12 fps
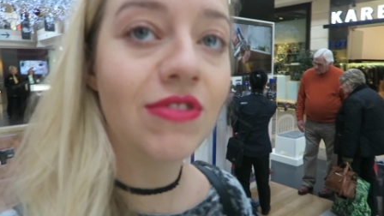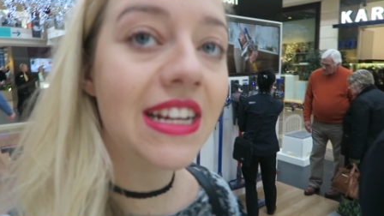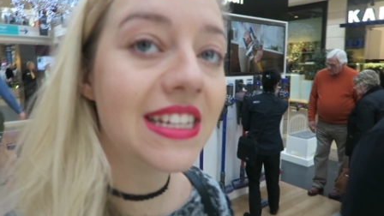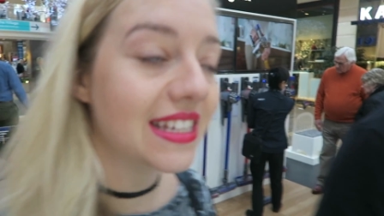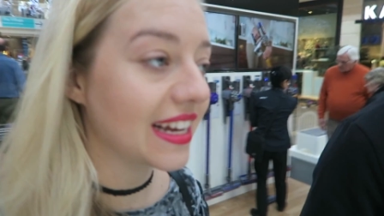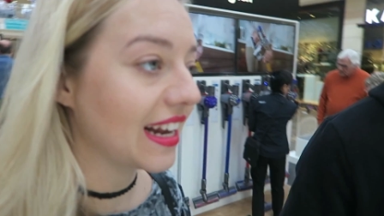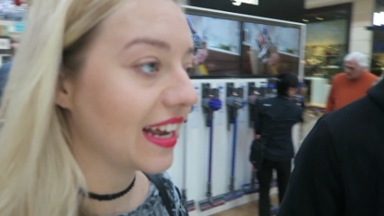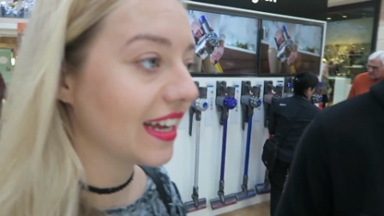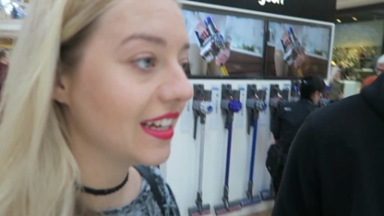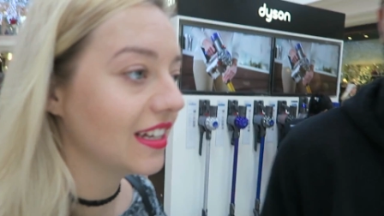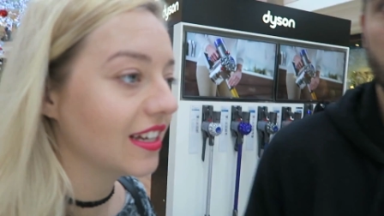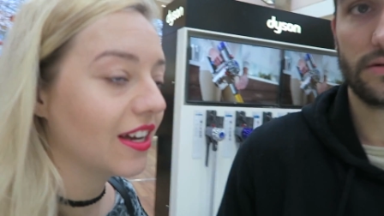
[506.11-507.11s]
Realistically,
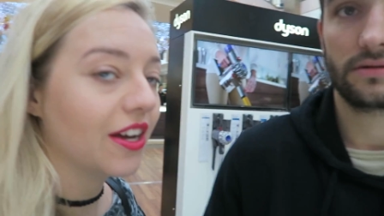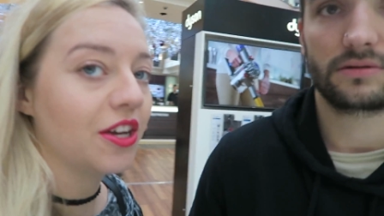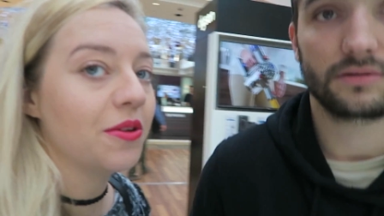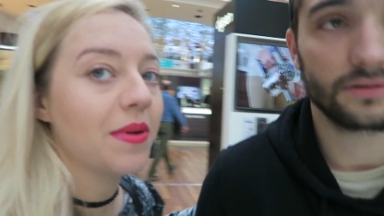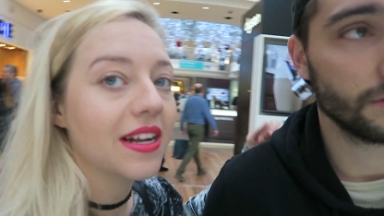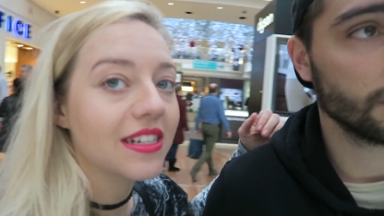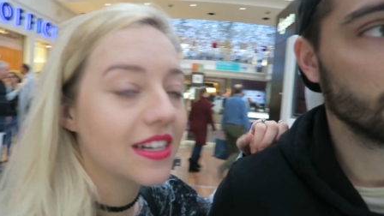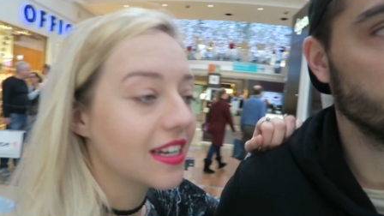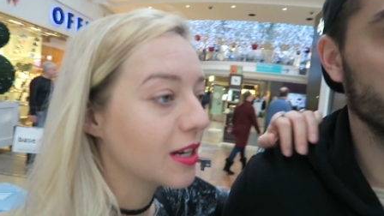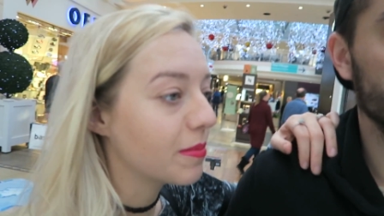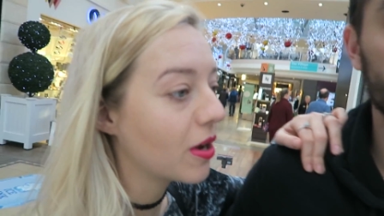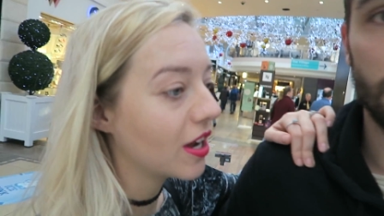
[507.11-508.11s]
are you actually
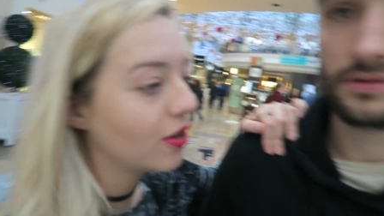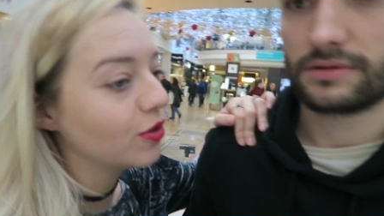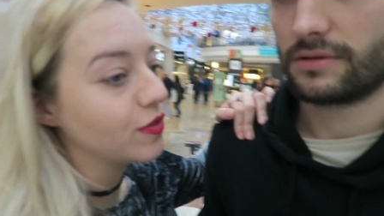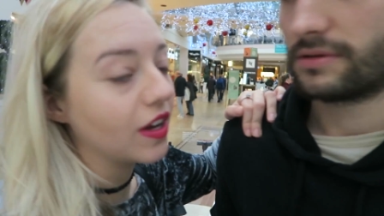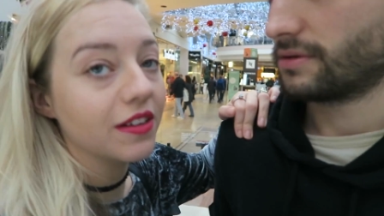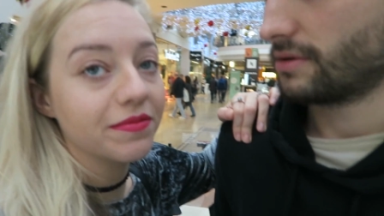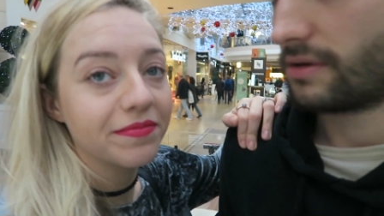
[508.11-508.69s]
going to buy a Hoover?